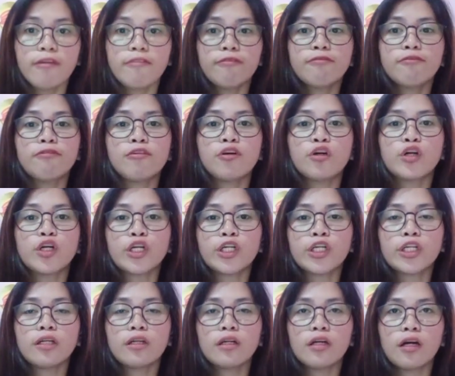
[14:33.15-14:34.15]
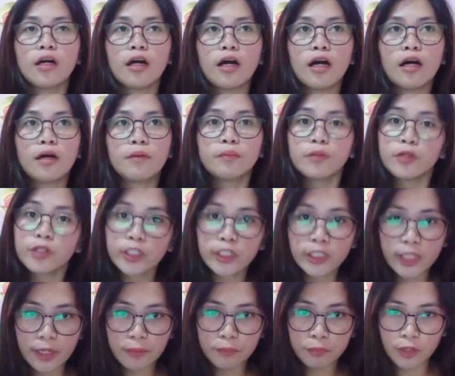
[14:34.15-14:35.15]
for
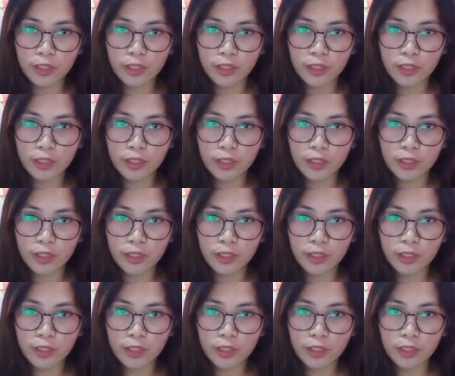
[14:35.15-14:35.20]
learning